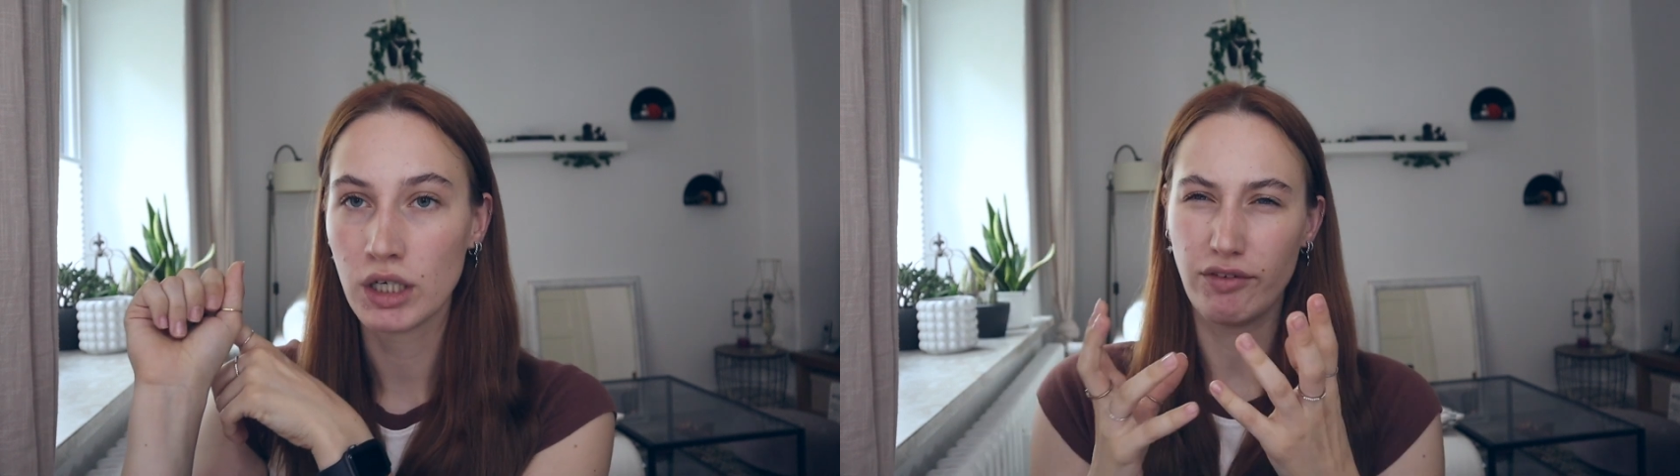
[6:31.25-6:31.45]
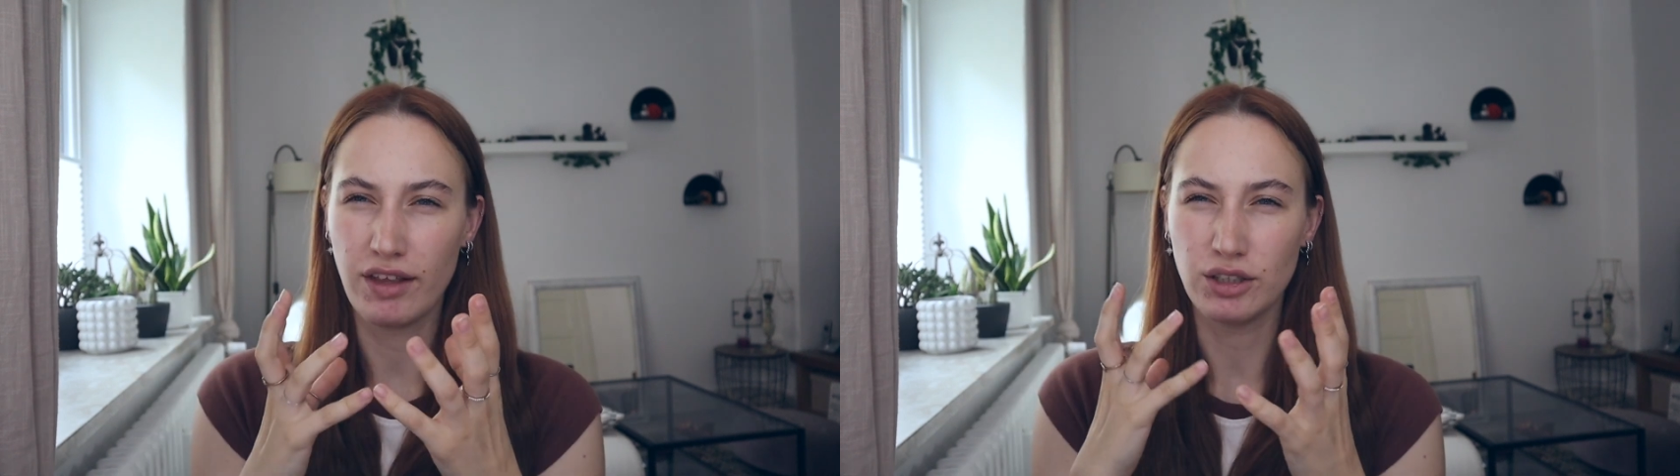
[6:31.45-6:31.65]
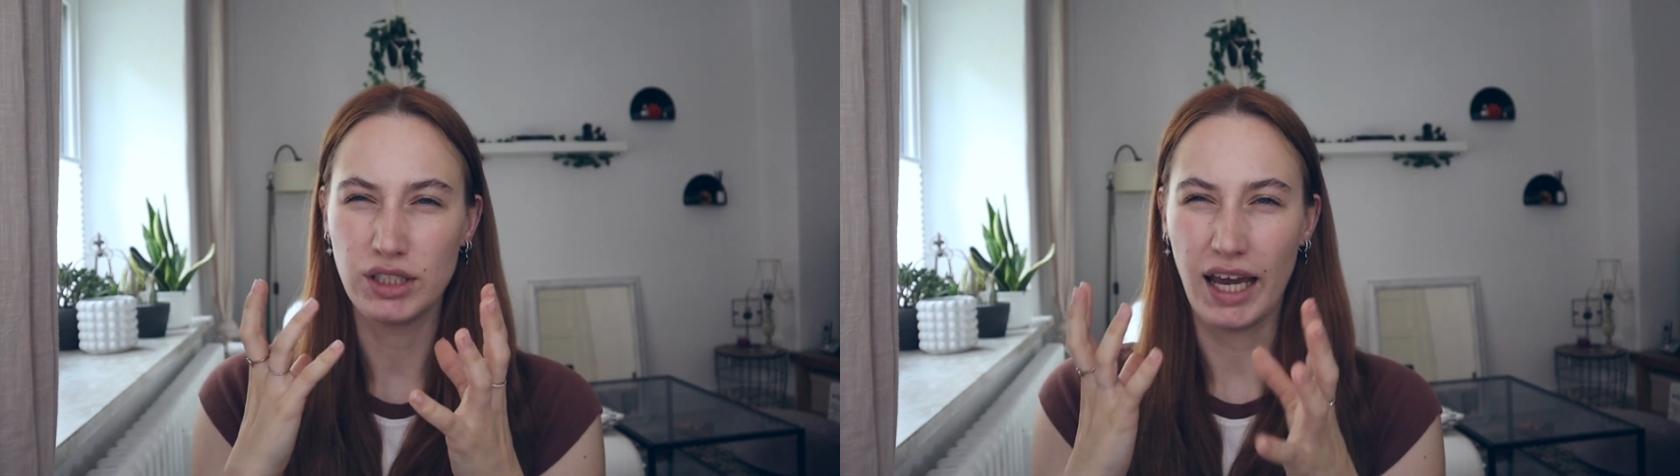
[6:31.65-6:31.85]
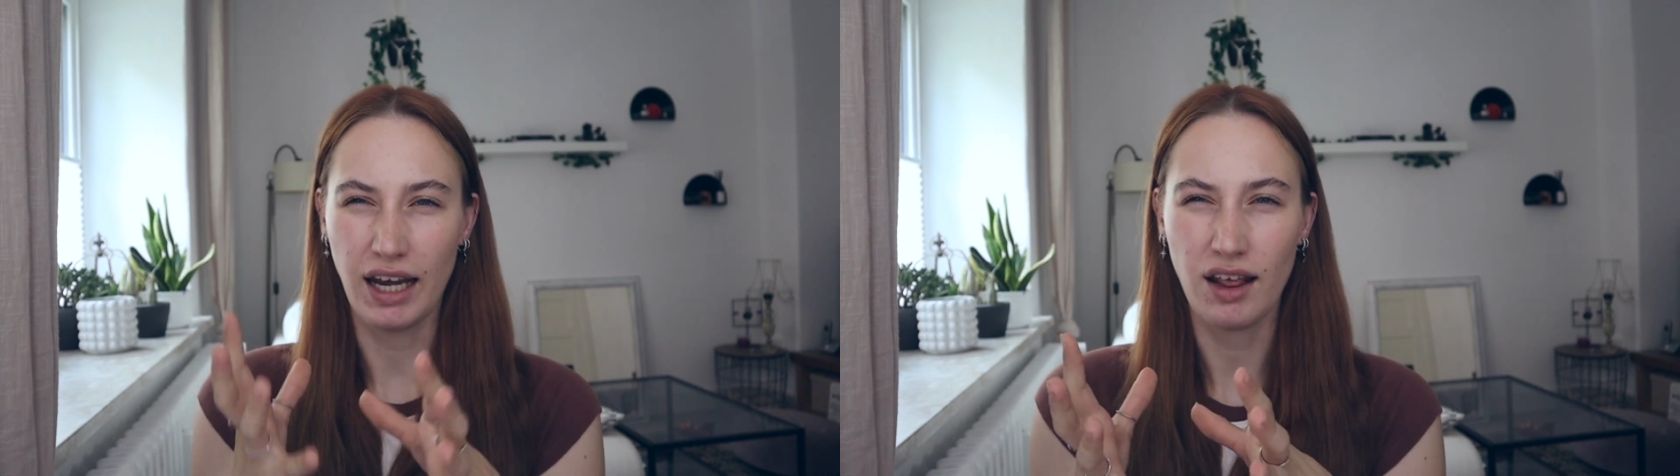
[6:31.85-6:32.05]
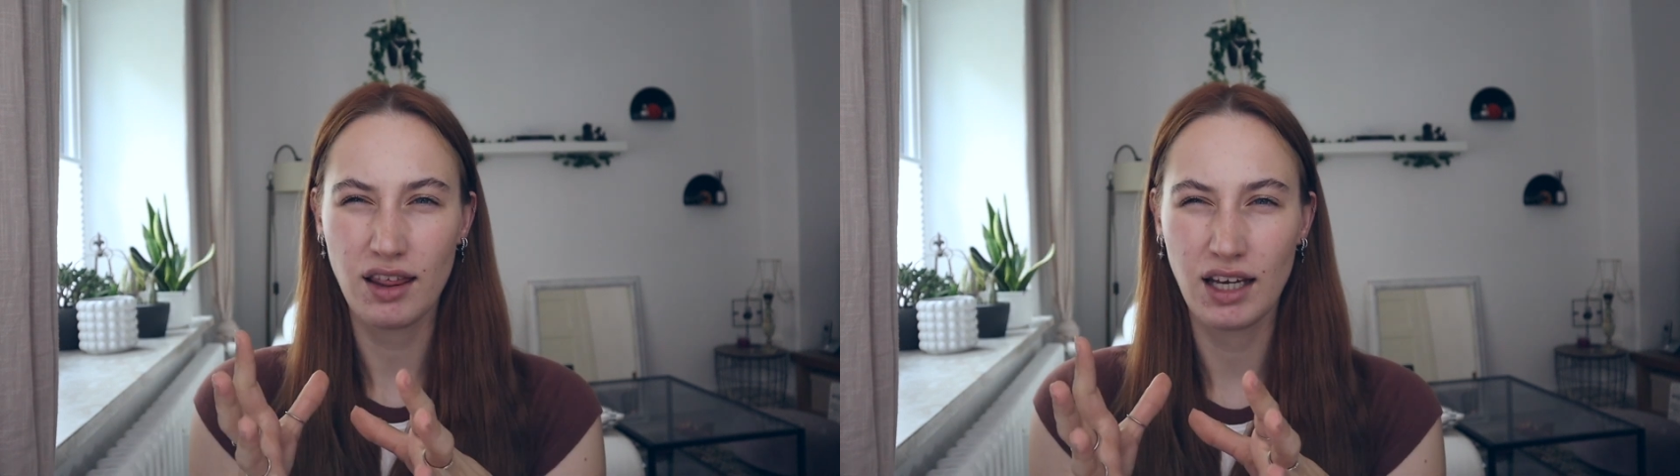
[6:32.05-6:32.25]
If there's
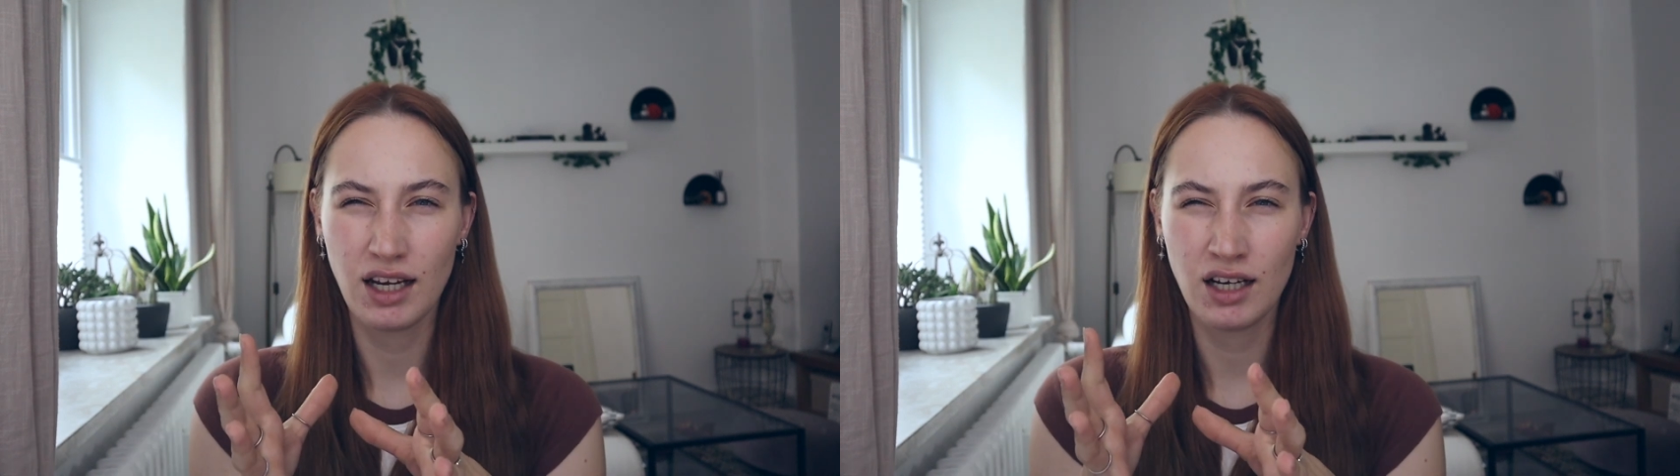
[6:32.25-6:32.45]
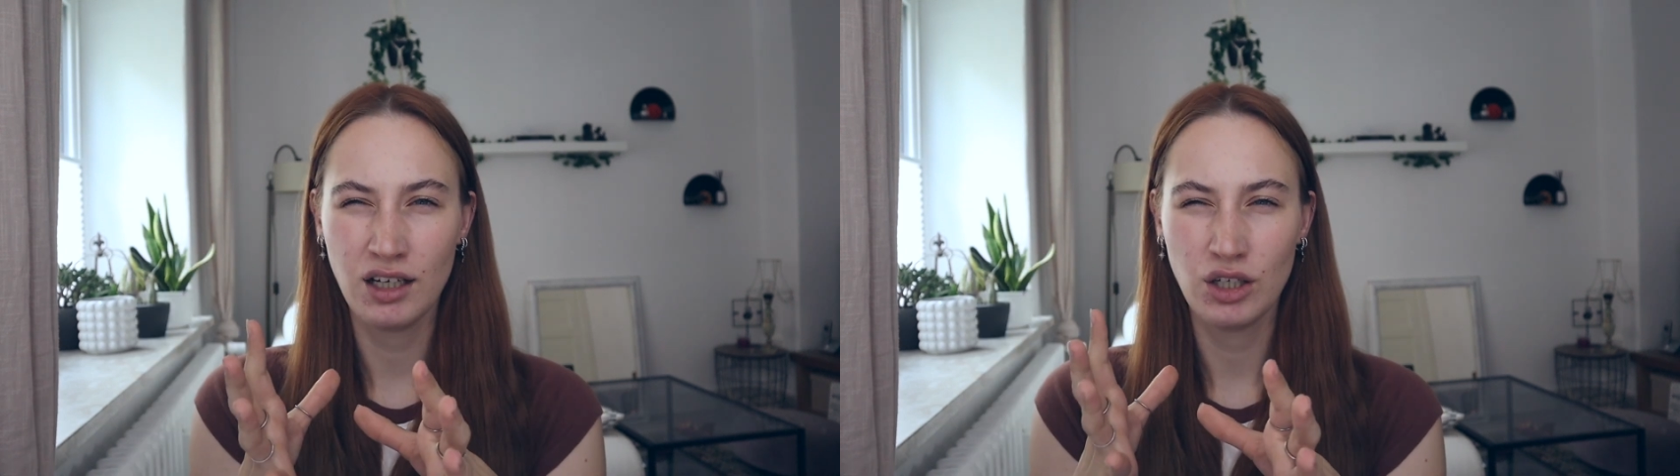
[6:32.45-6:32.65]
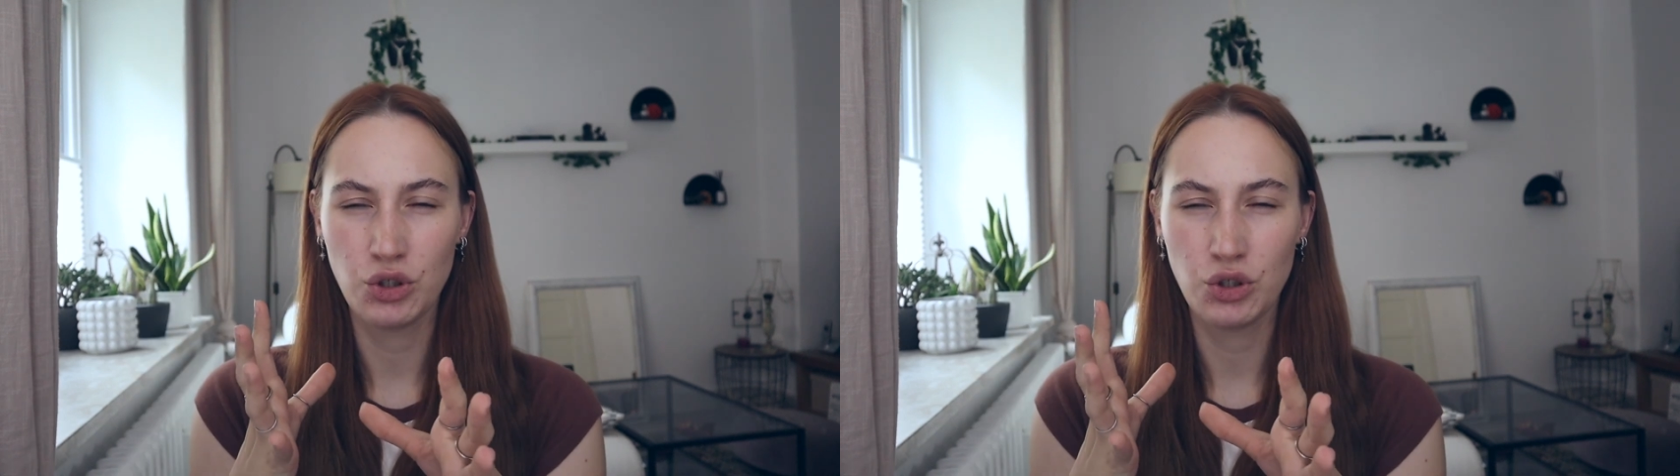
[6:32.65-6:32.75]
anything